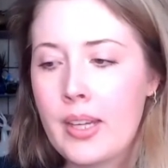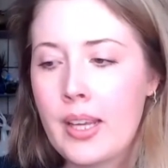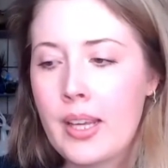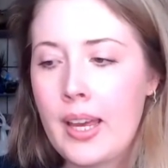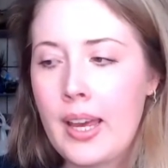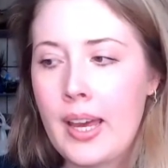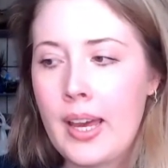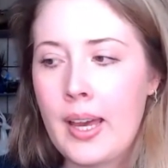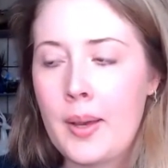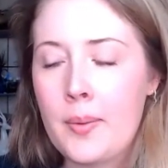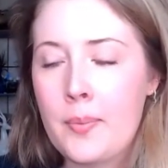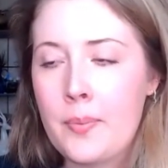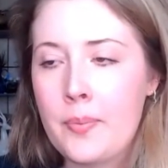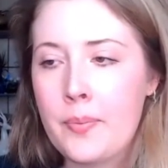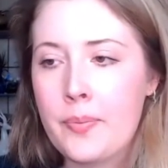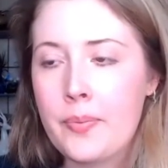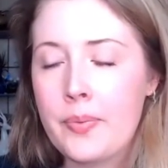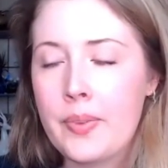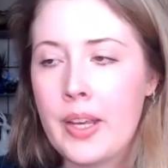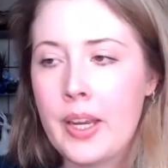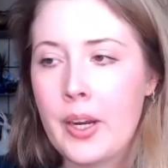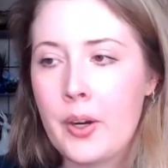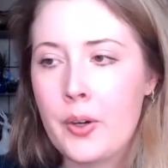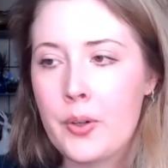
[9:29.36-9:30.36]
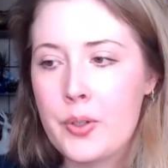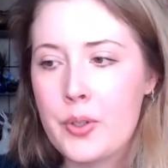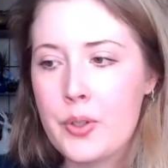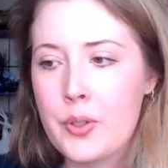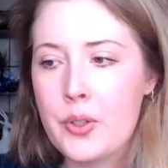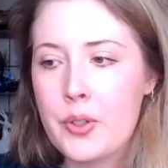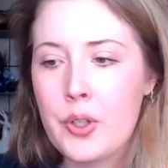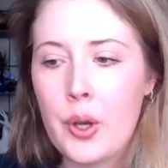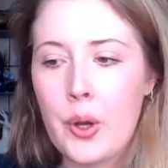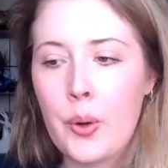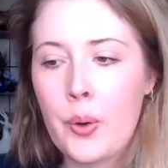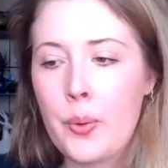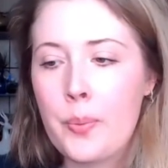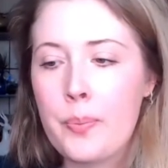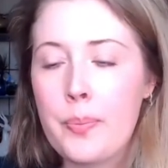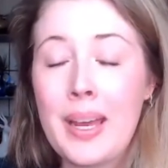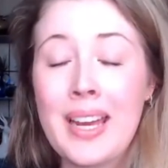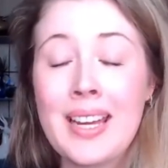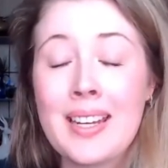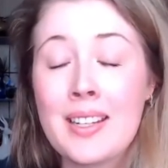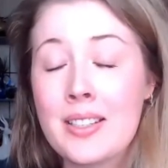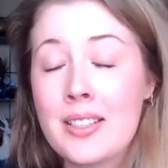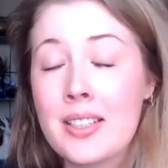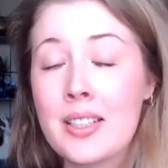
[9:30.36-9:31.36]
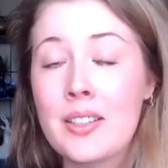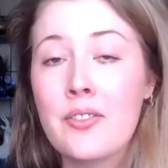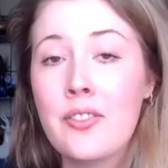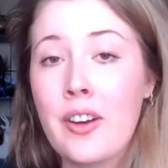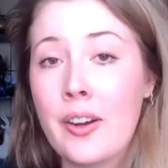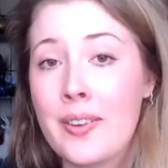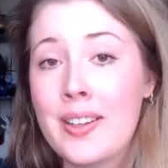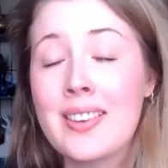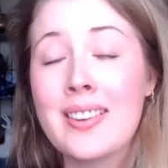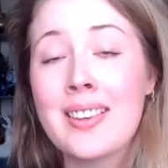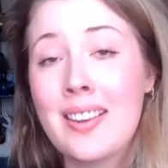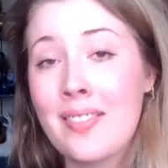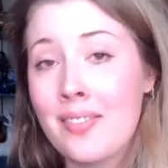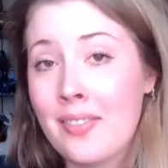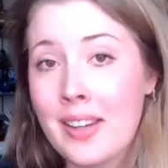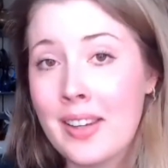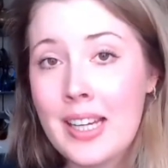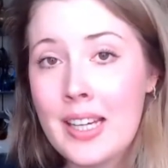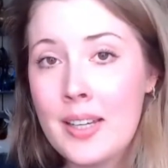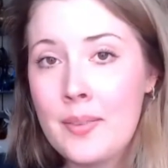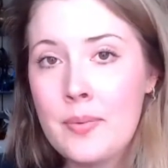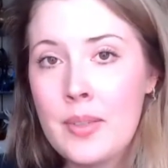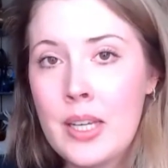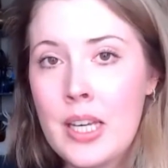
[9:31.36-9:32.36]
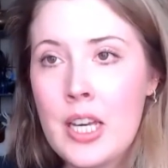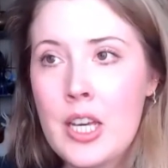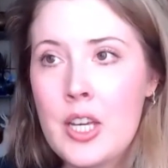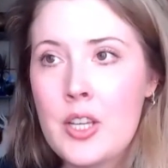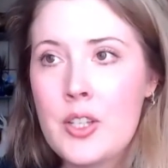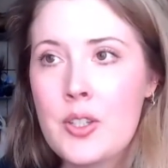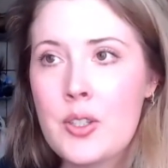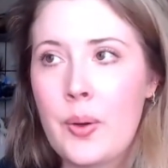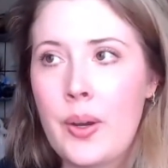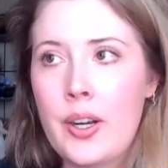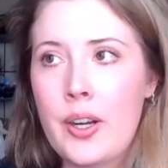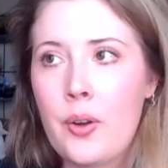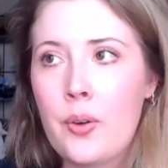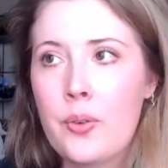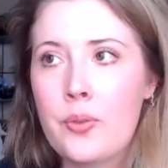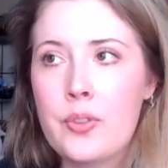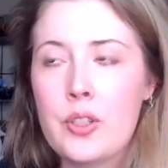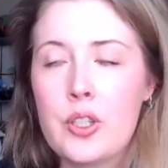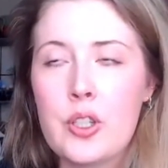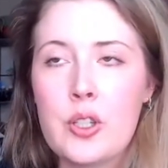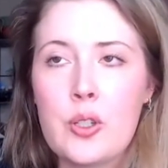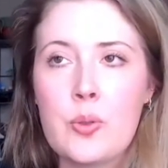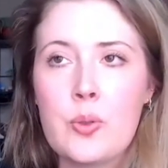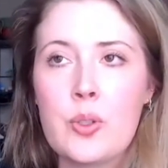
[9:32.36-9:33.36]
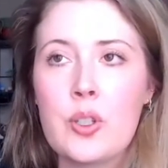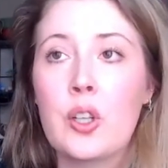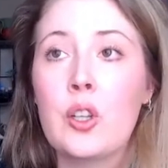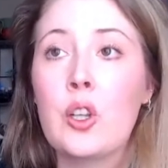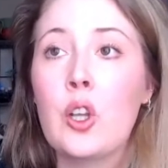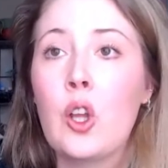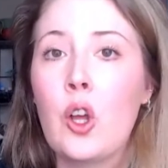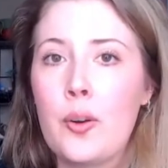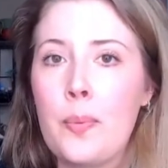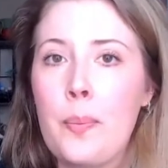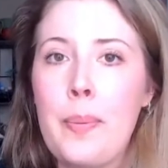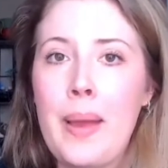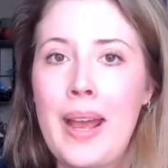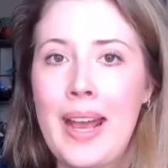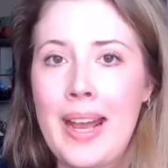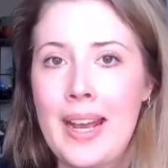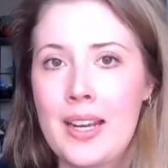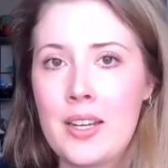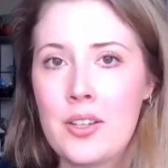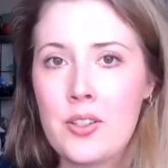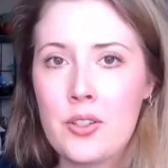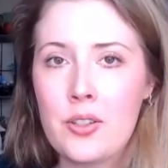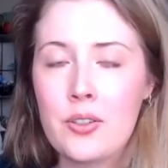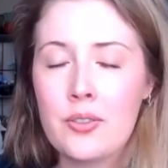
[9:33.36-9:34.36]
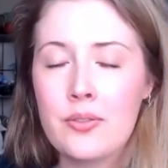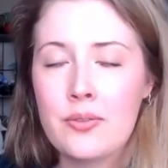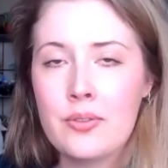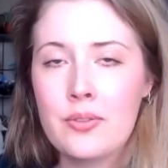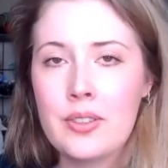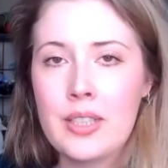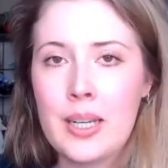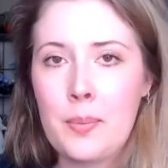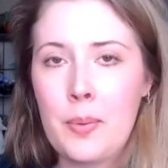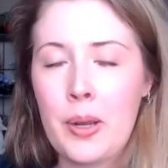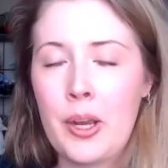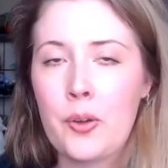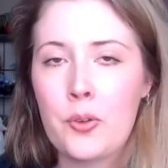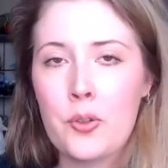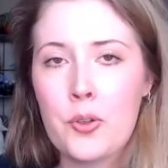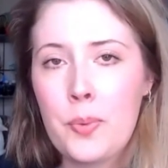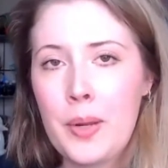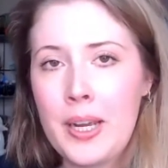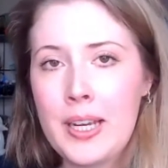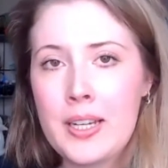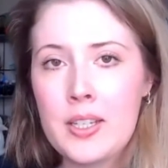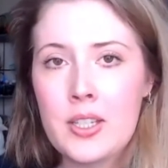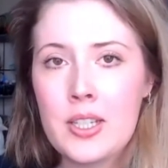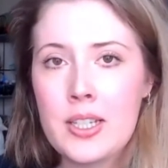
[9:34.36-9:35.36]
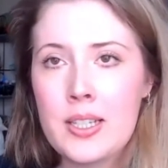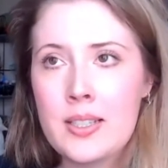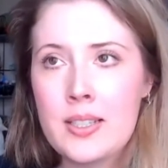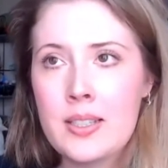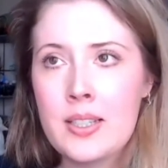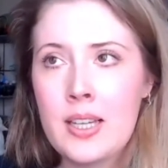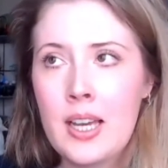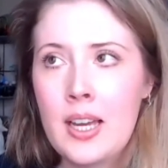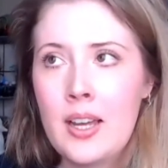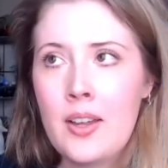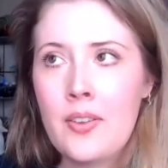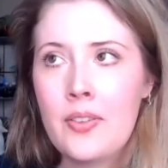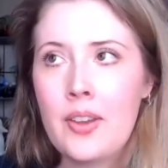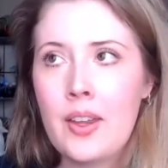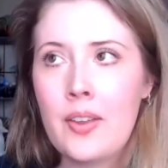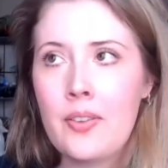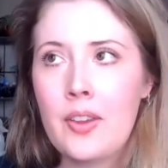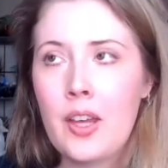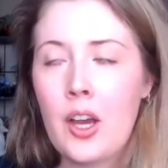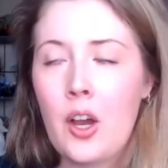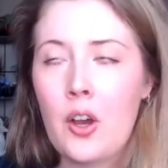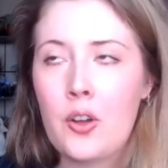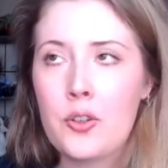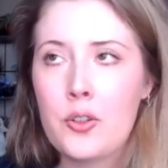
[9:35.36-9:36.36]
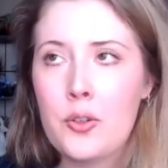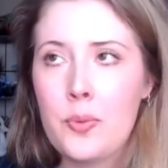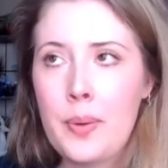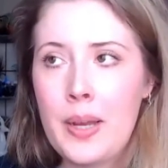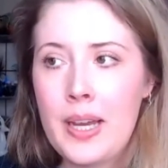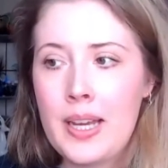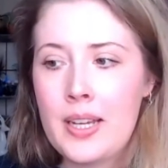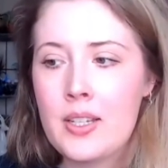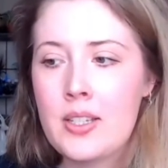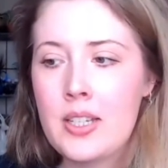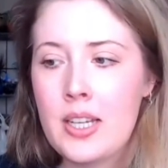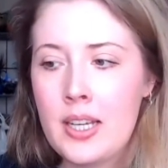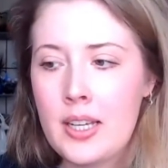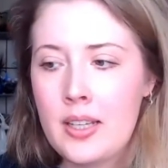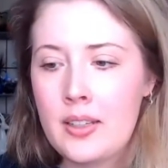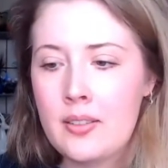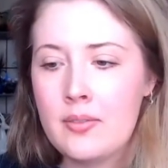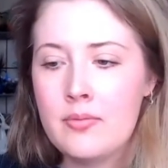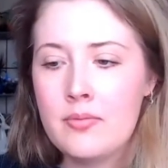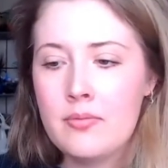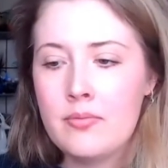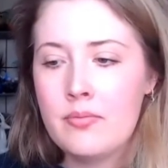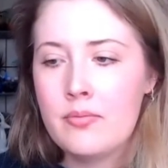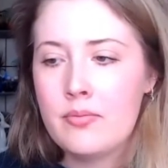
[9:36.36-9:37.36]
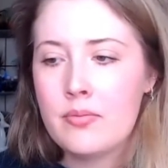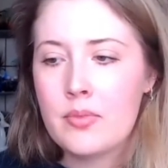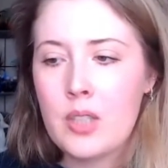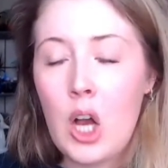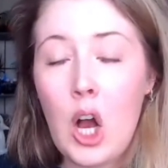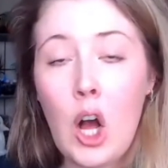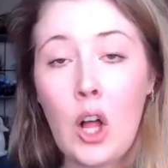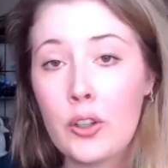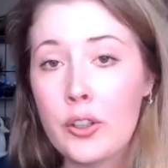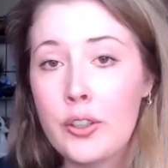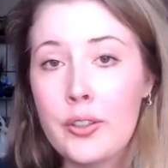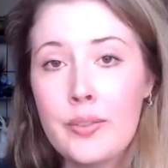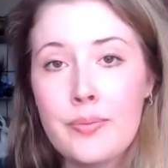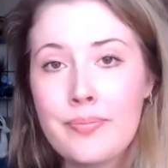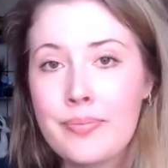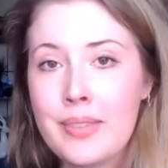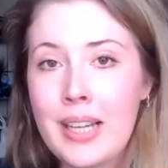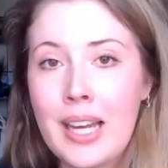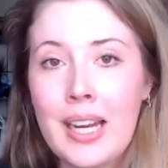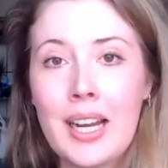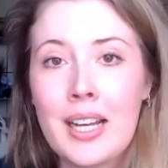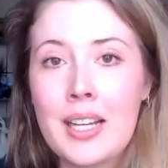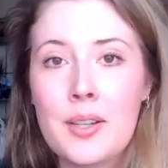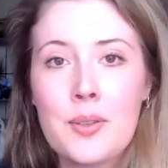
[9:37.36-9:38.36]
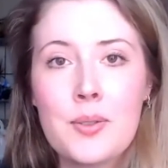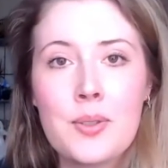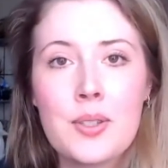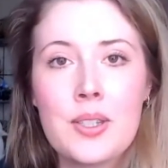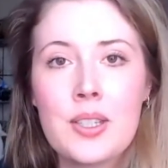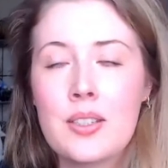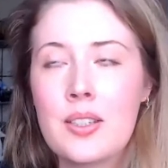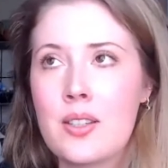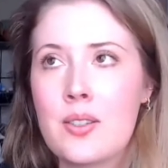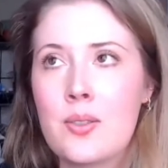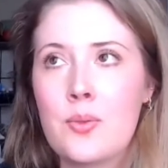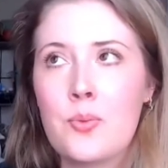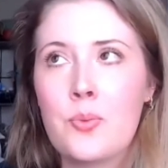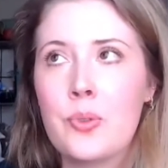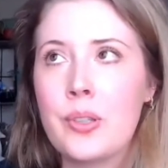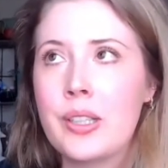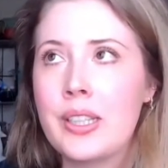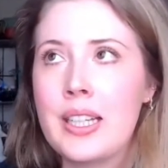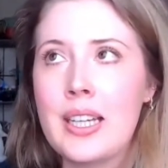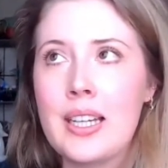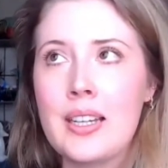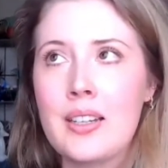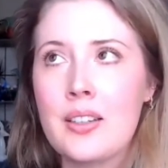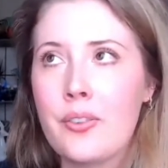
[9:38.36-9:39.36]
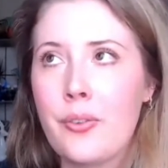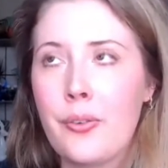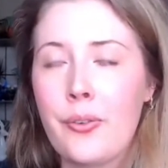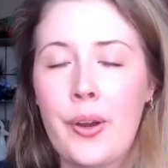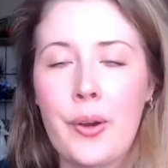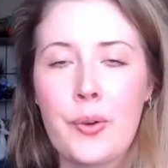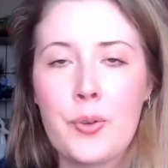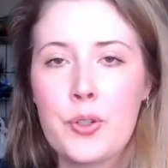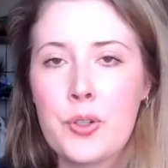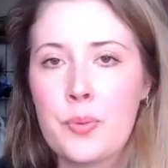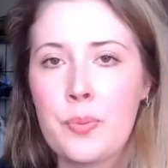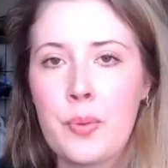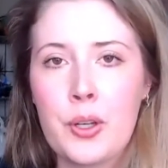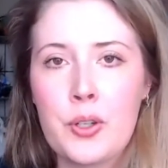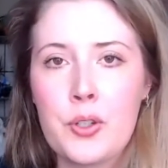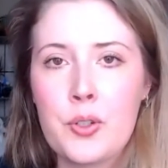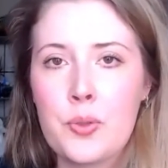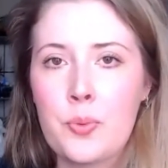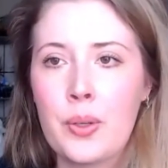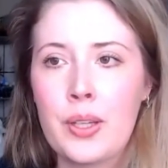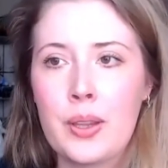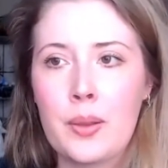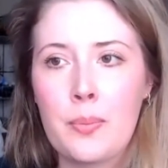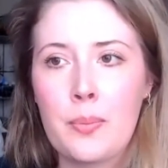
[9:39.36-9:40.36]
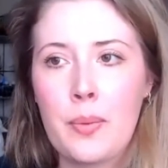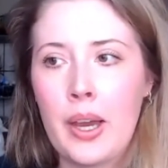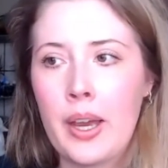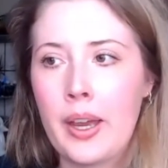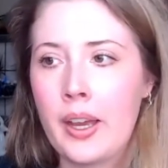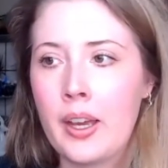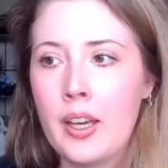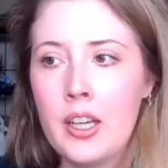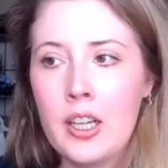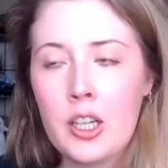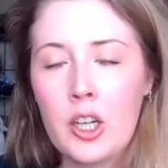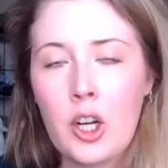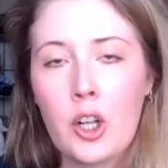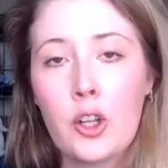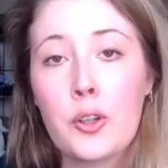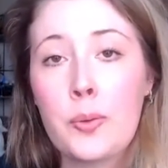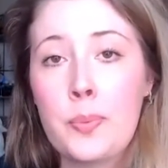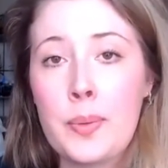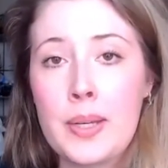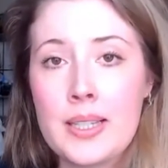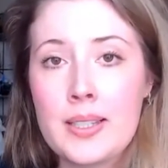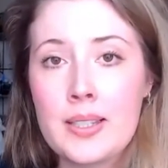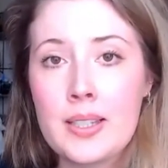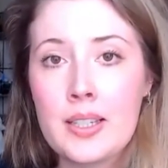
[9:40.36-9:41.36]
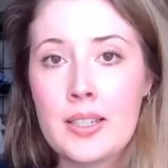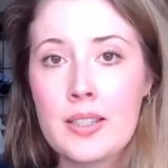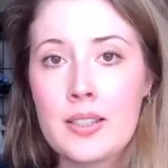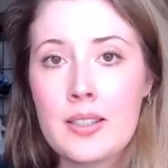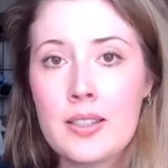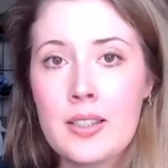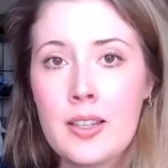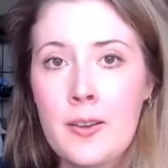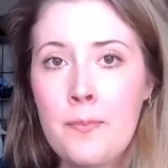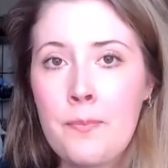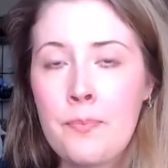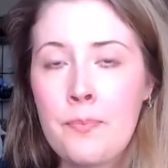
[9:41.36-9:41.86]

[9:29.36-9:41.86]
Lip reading: they are so painted very thinly, so I don't use a lot of paint in my underpaintings, then the underpainting color that I use, it doesn't really interfere too much with my color mixes.